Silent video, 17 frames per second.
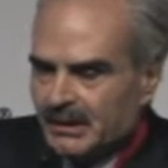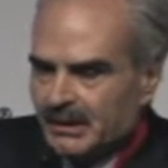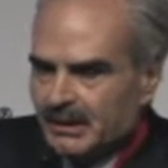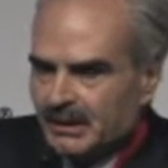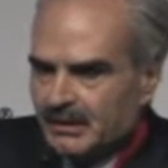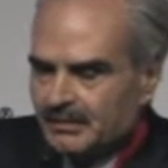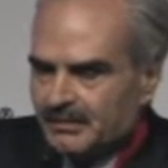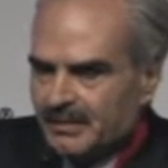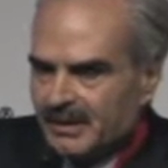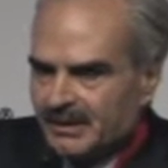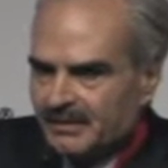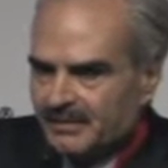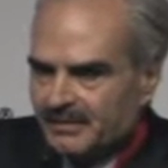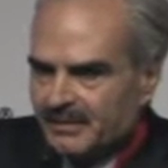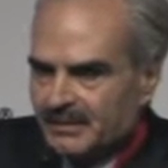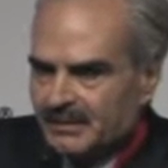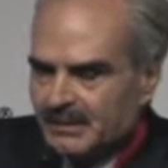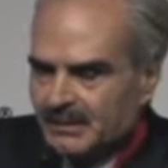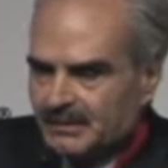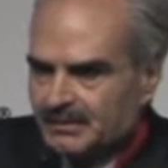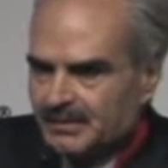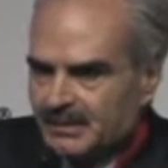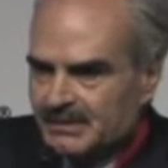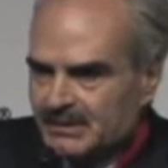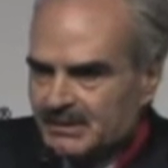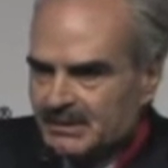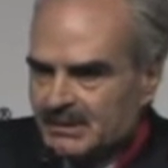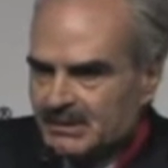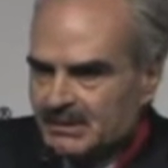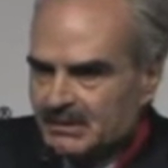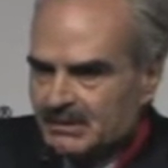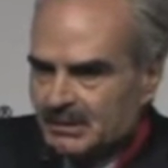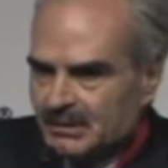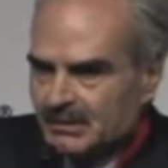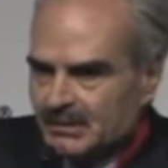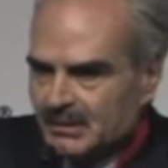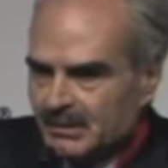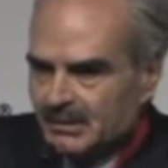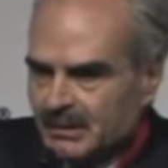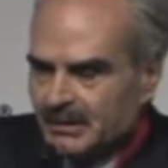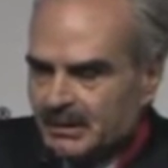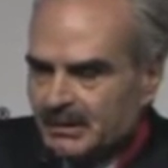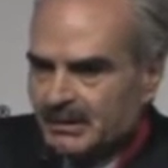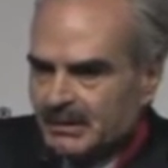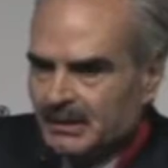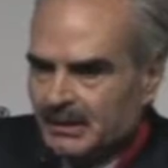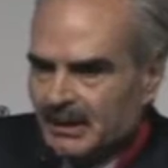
a benefit that persists not only